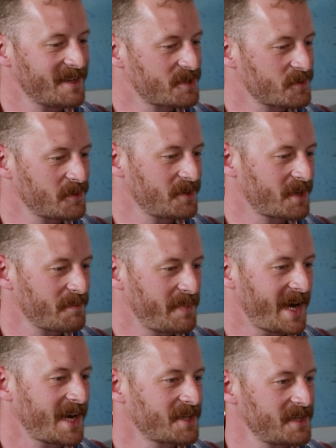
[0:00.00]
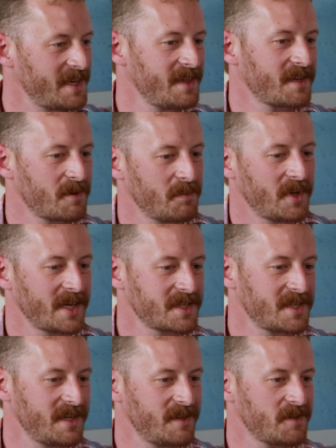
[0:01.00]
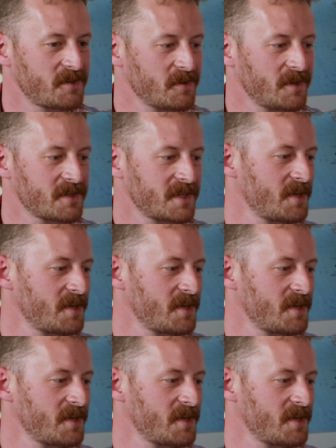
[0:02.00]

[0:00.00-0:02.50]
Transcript: the soil compaction and the complexity of the soils,